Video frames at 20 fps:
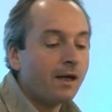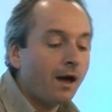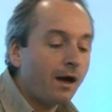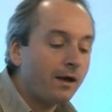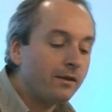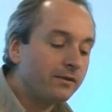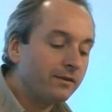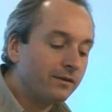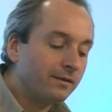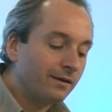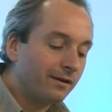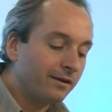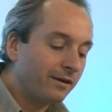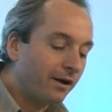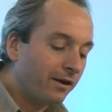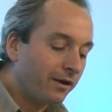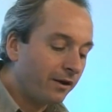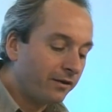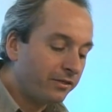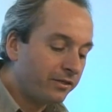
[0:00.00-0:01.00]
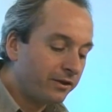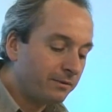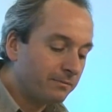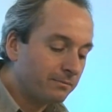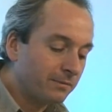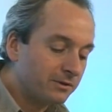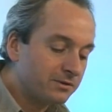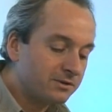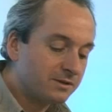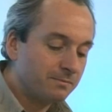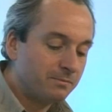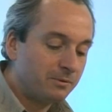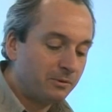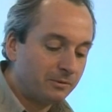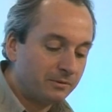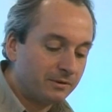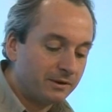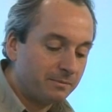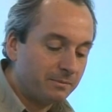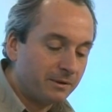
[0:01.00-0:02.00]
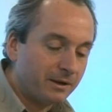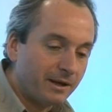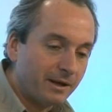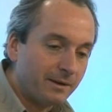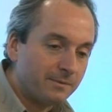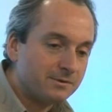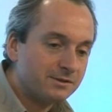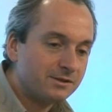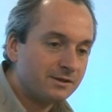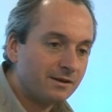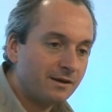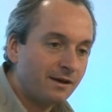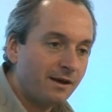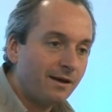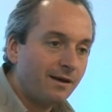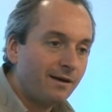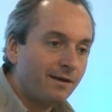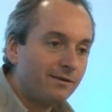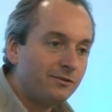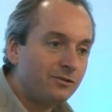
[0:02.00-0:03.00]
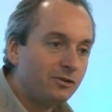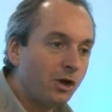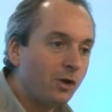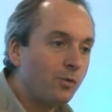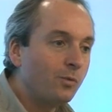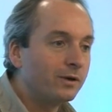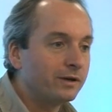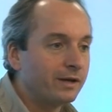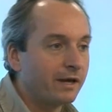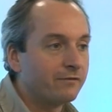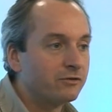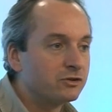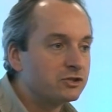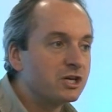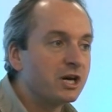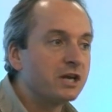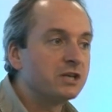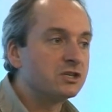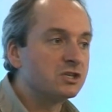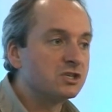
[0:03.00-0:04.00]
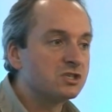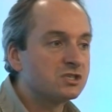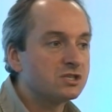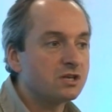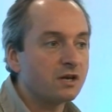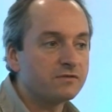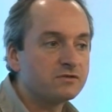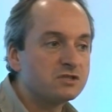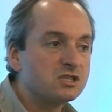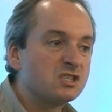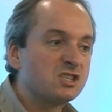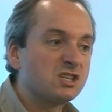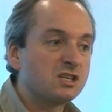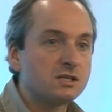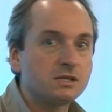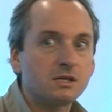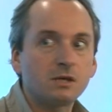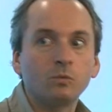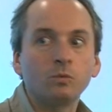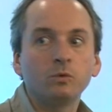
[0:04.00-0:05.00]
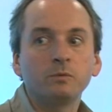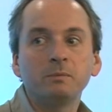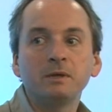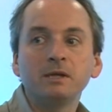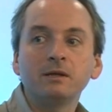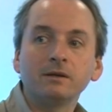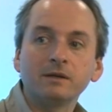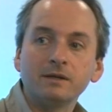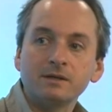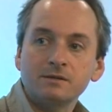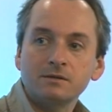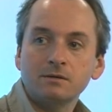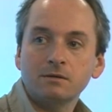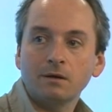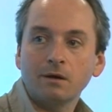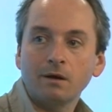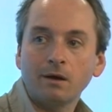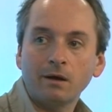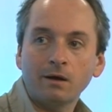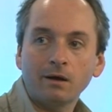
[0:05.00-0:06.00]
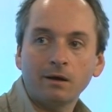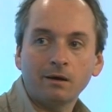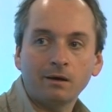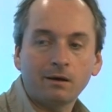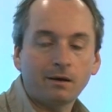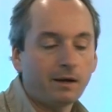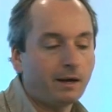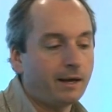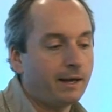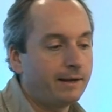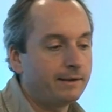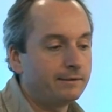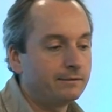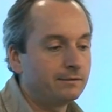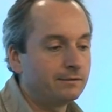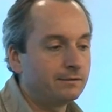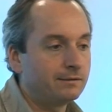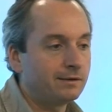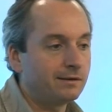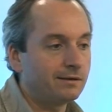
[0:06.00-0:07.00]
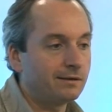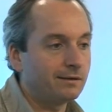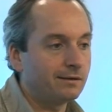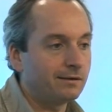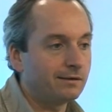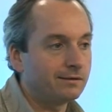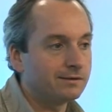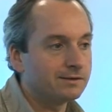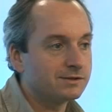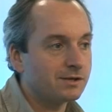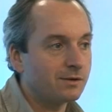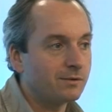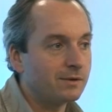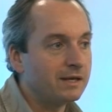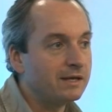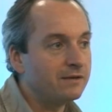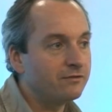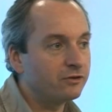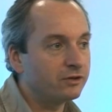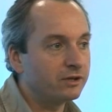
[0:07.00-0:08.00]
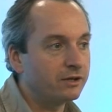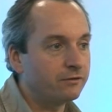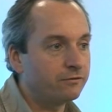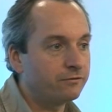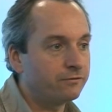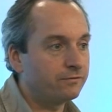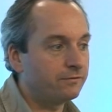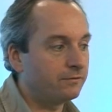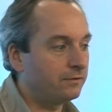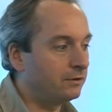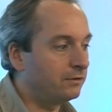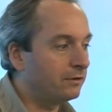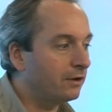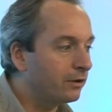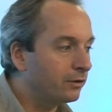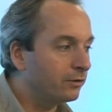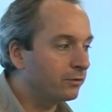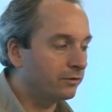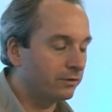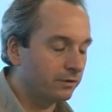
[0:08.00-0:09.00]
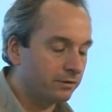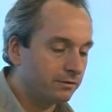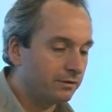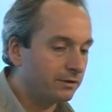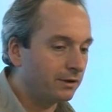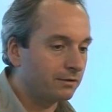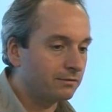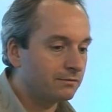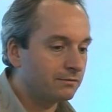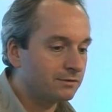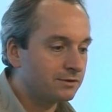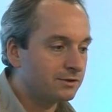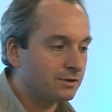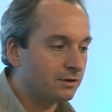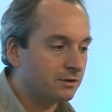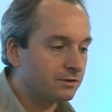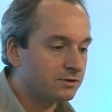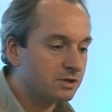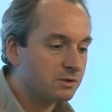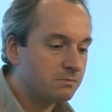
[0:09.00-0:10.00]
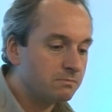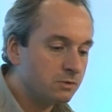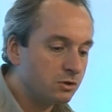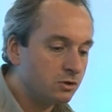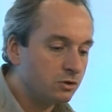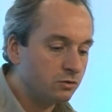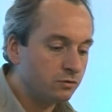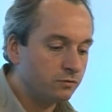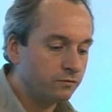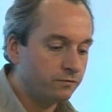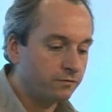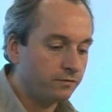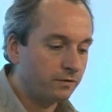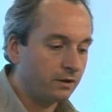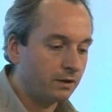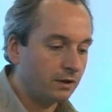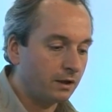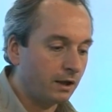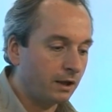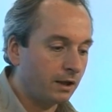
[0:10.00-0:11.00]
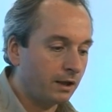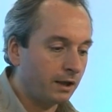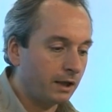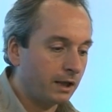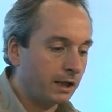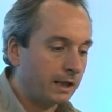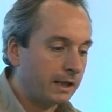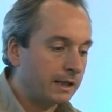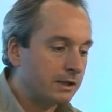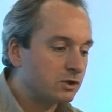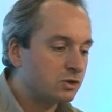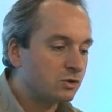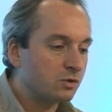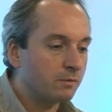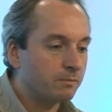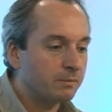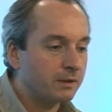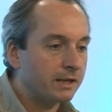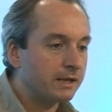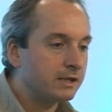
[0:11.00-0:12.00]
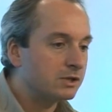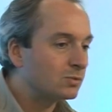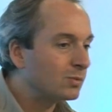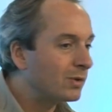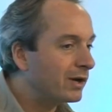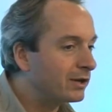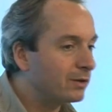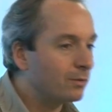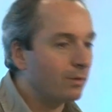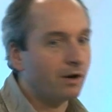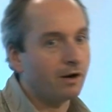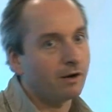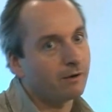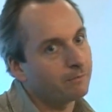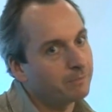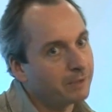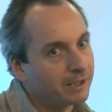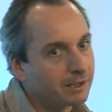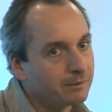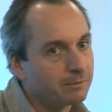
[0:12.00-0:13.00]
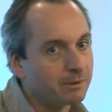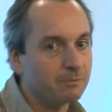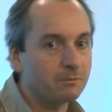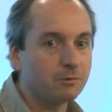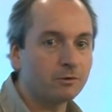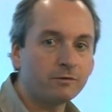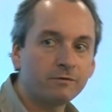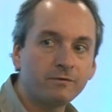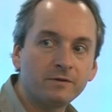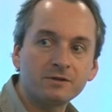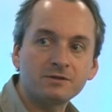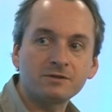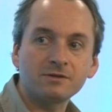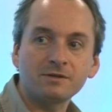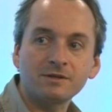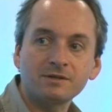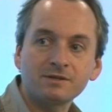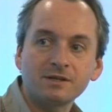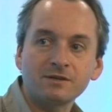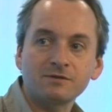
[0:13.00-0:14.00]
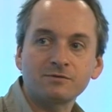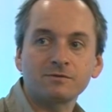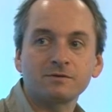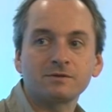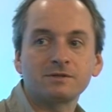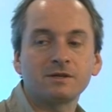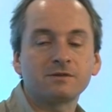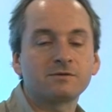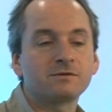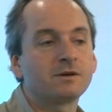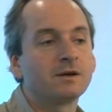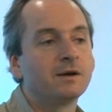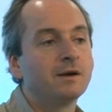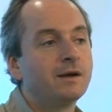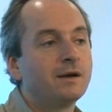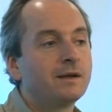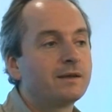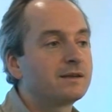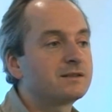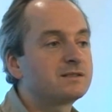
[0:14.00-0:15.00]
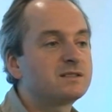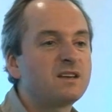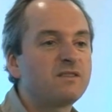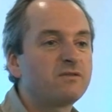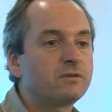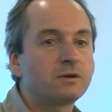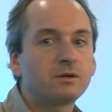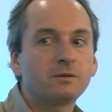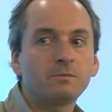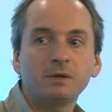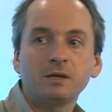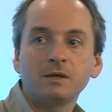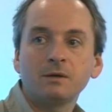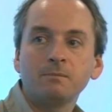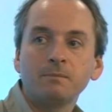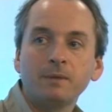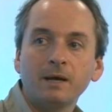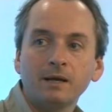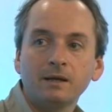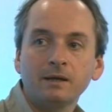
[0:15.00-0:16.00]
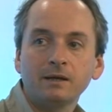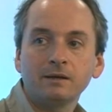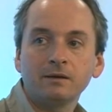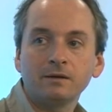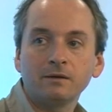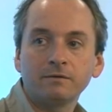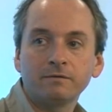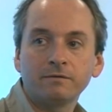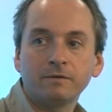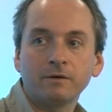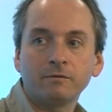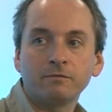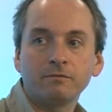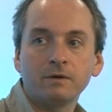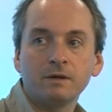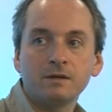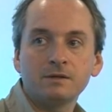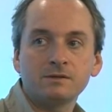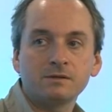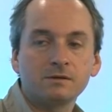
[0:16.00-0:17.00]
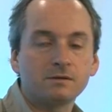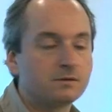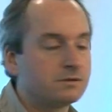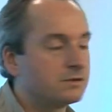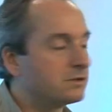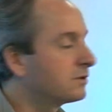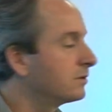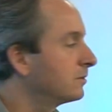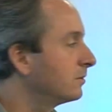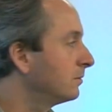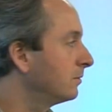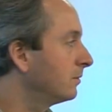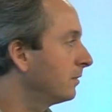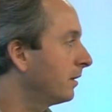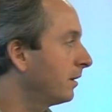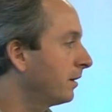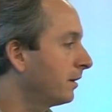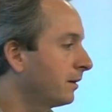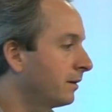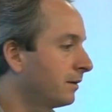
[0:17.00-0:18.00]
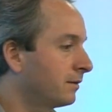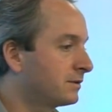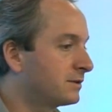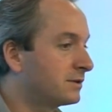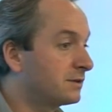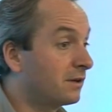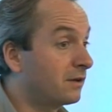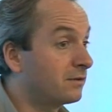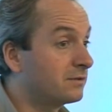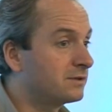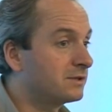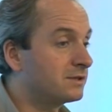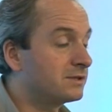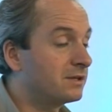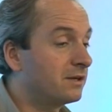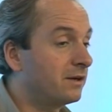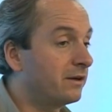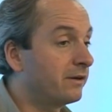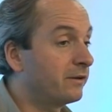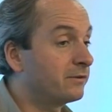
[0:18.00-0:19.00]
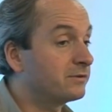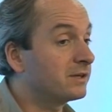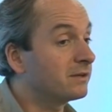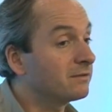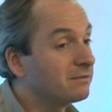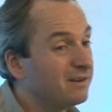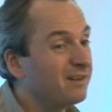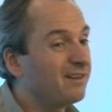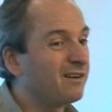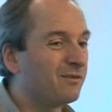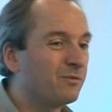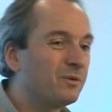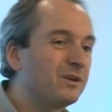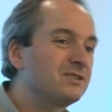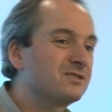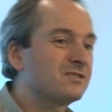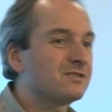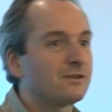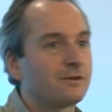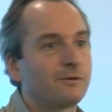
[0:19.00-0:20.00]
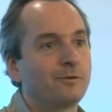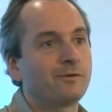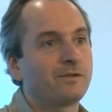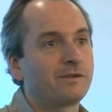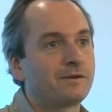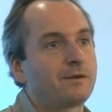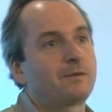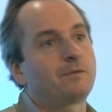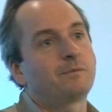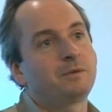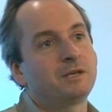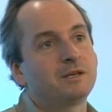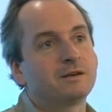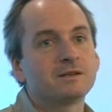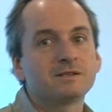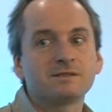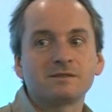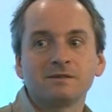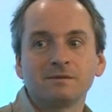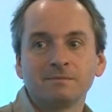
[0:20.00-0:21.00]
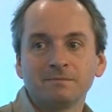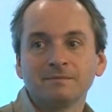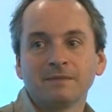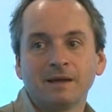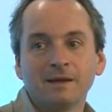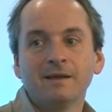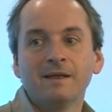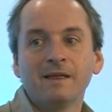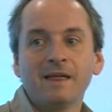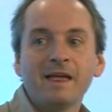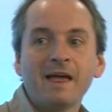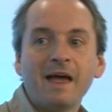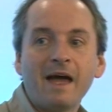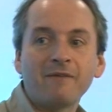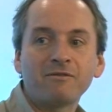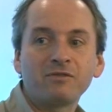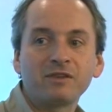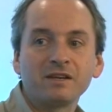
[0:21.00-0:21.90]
I think most importantly, perhaps, no one ever changes stuff just because it would be nice. So even if you know that, to move into a place where you are being a bit more efficient, etc., that's never going to be compelling enough a reason to go to the CIO and say, yeah, we just thought that it would be nice to have